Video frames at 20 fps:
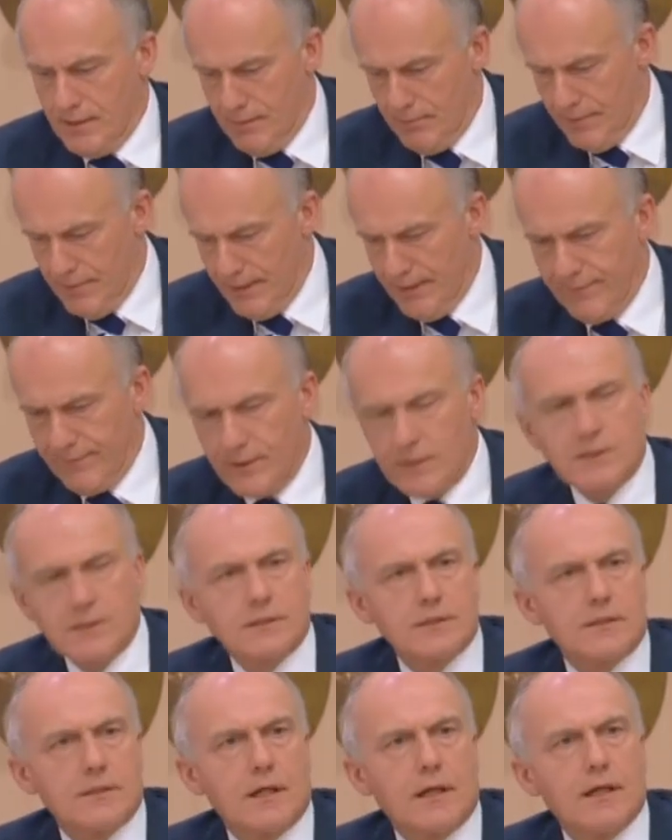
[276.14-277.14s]
may have
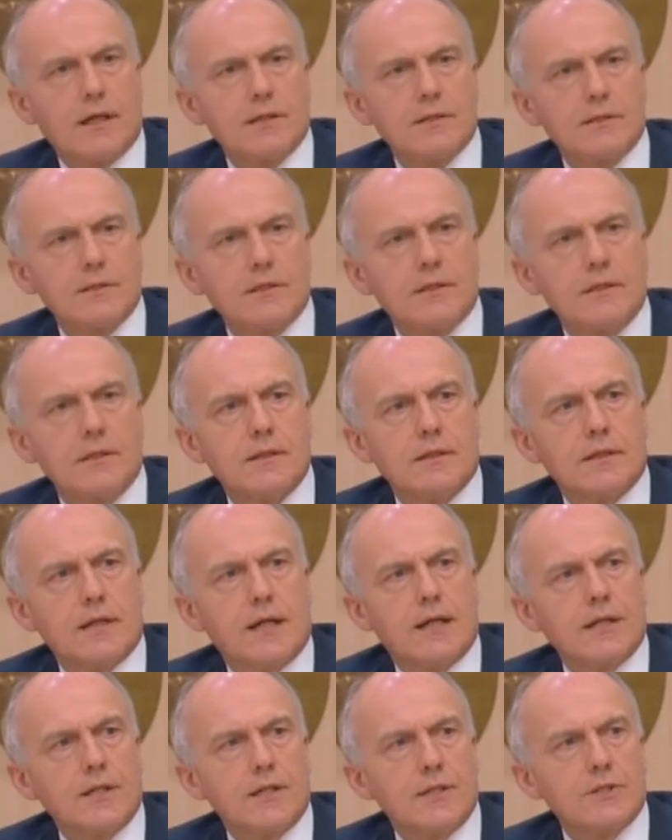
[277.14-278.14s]
exercised
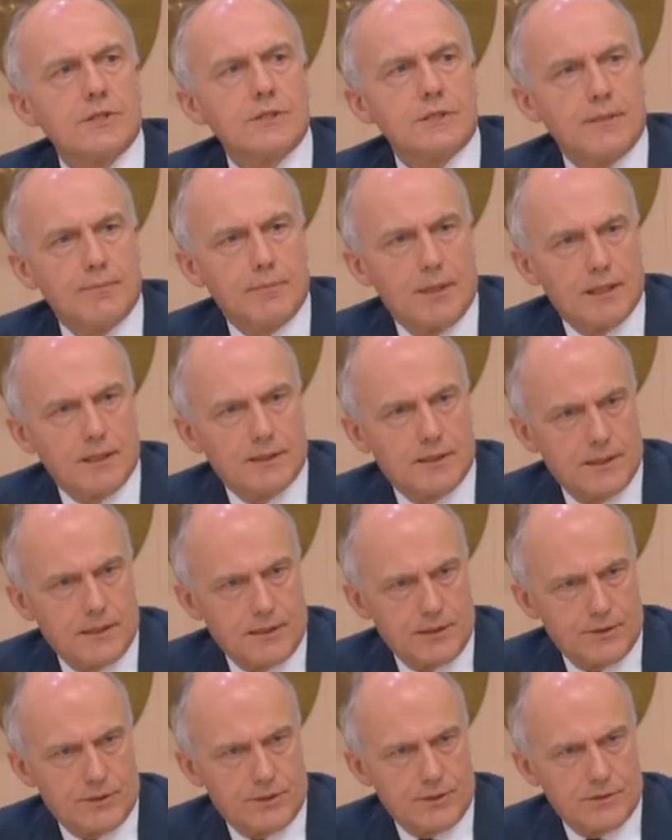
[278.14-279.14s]
a similar
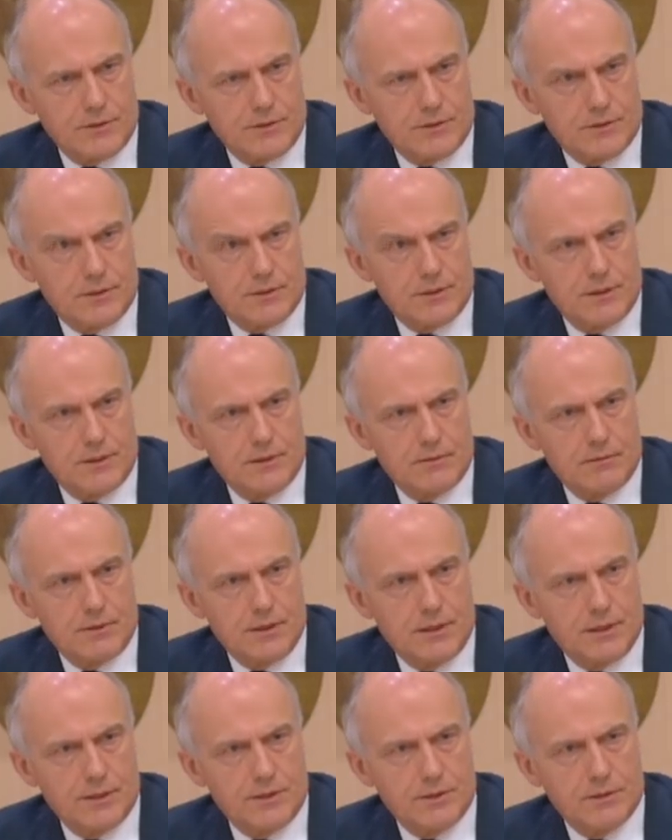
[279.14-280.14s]
diligence in
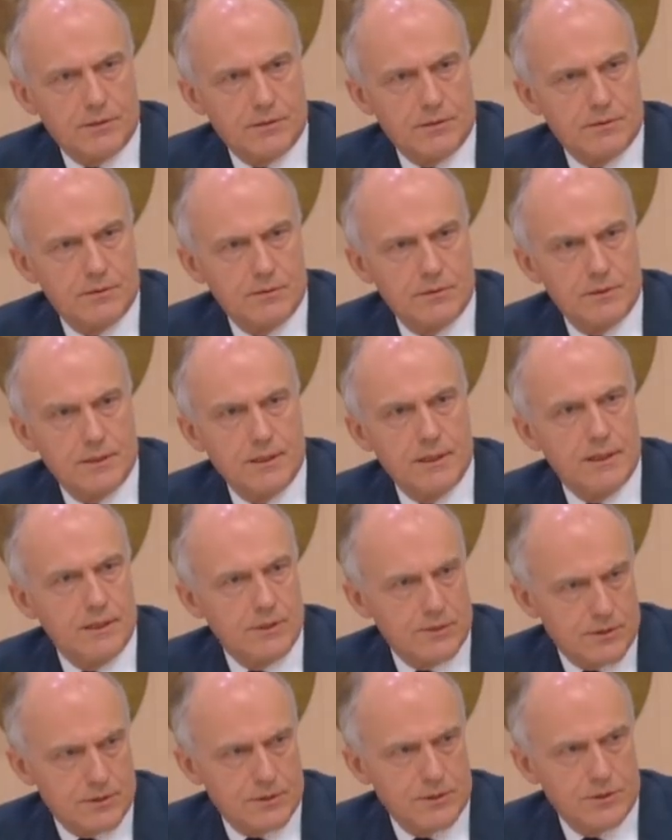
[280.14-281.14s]
relation to the
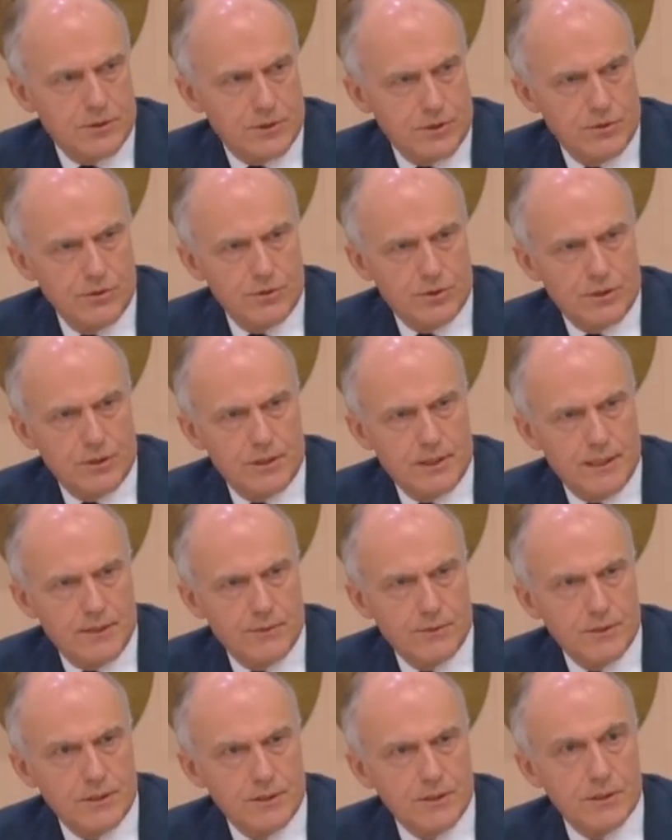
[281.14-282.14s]
institution
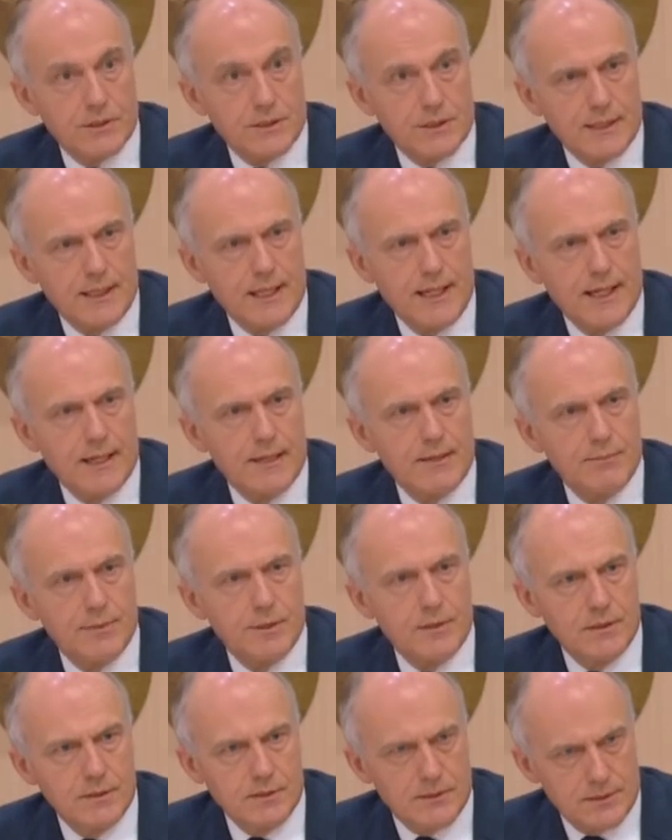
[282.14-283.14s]
known as the
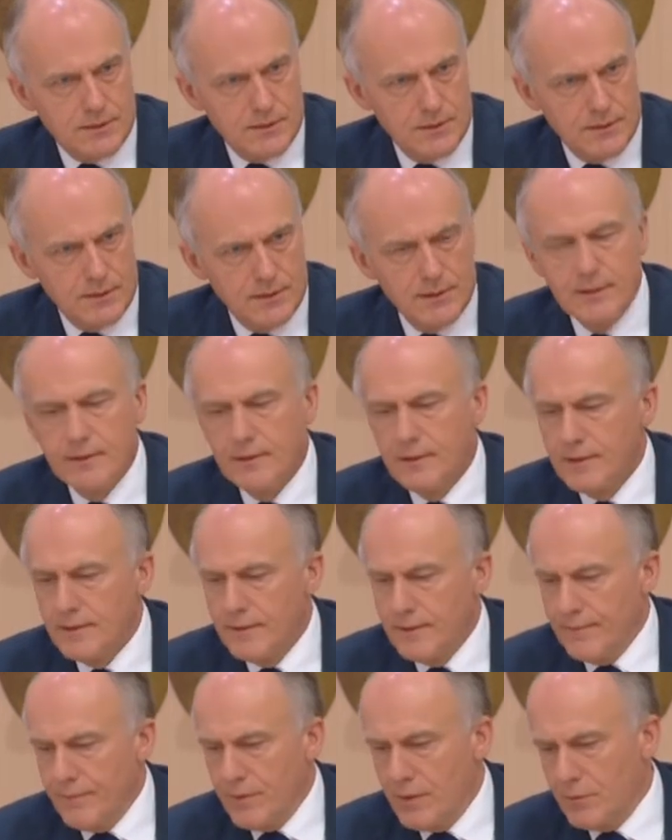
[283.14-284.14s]
ABC,
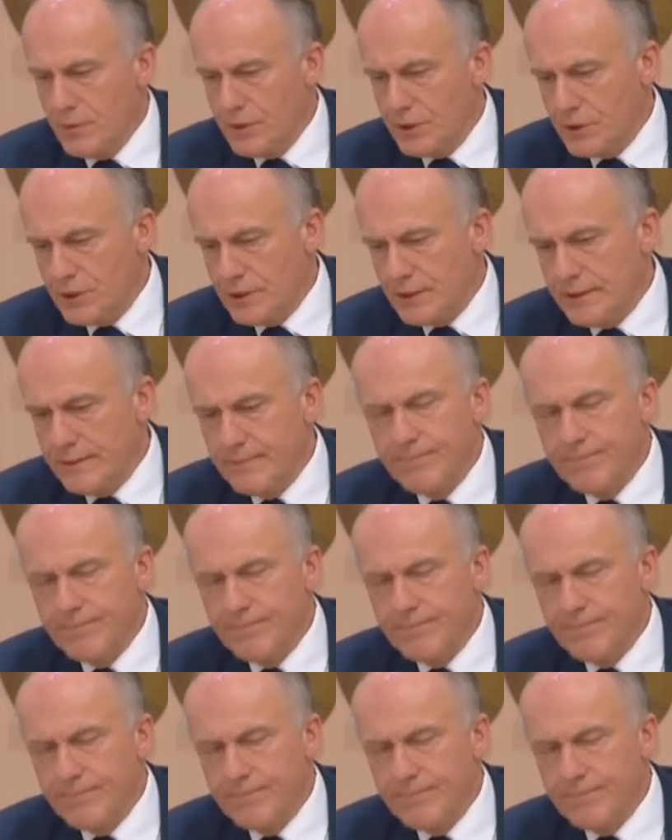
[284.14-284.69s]
which